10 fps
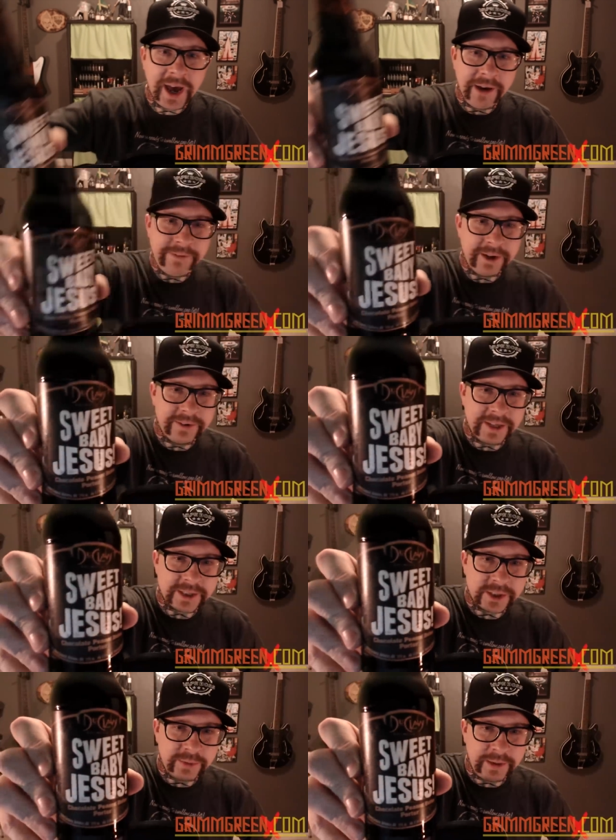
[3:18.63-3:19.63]
I figured that
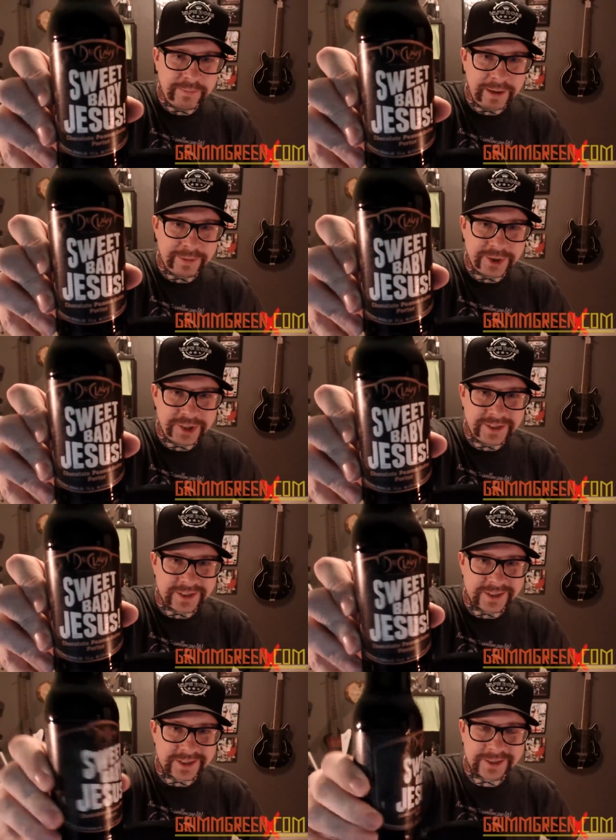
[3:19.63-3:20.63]
sweet baby
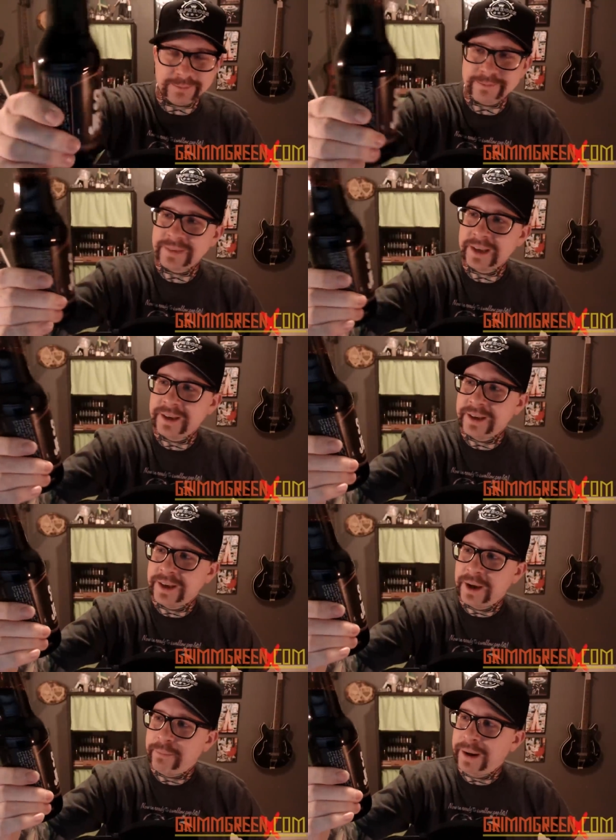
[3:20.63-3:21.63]
Jesus
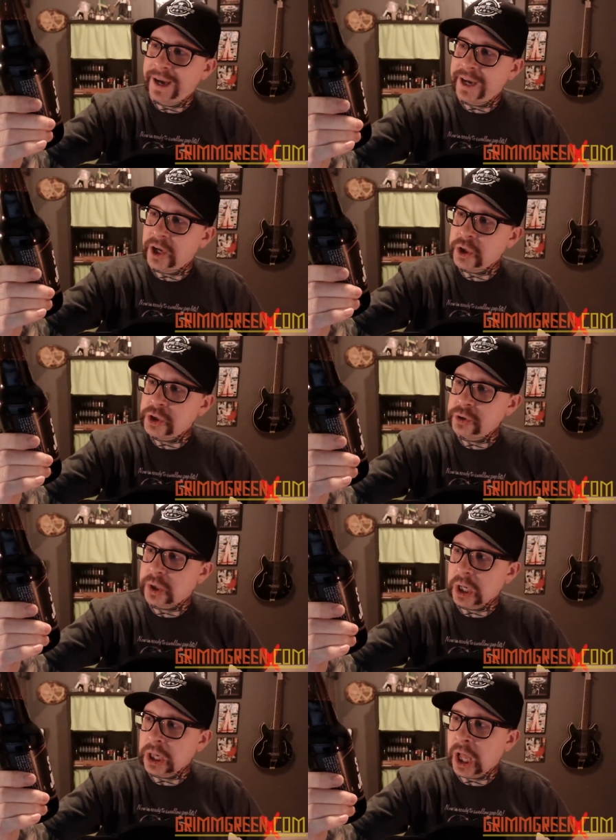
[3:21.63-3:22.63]
by
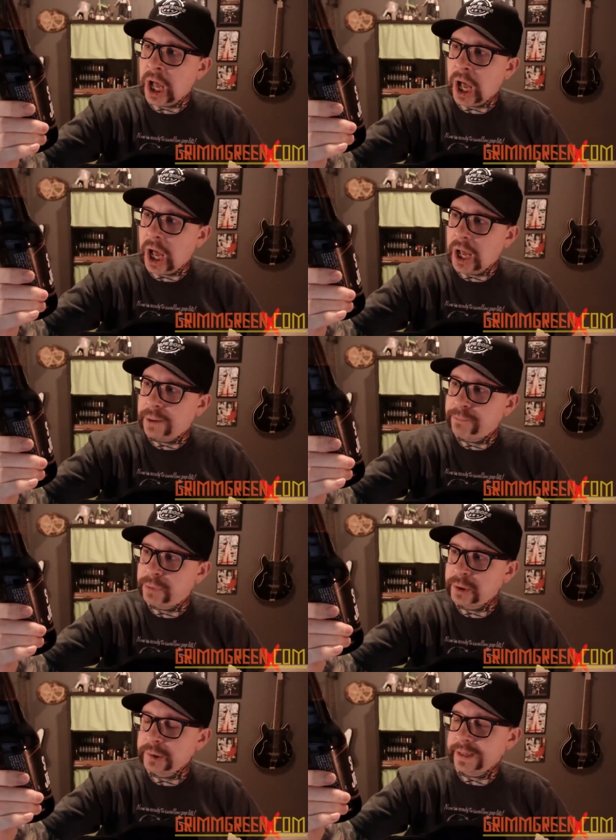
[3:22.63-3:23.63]
Duclaw
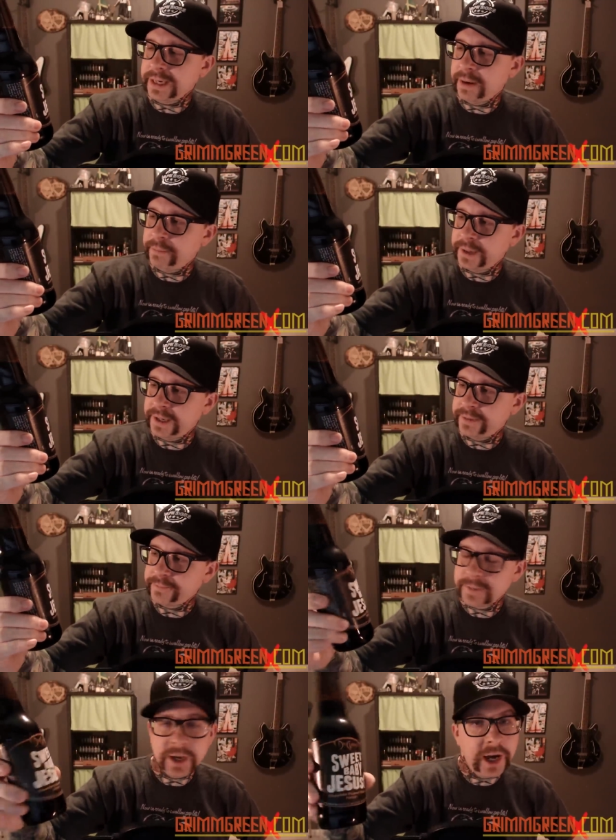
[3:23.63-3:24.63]
Brewing Company
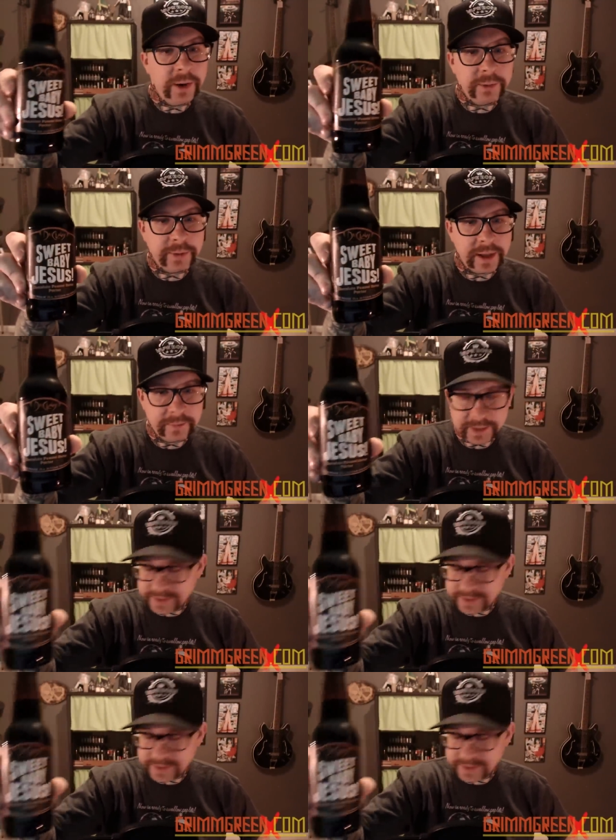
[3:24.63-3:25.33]
uh, would probably be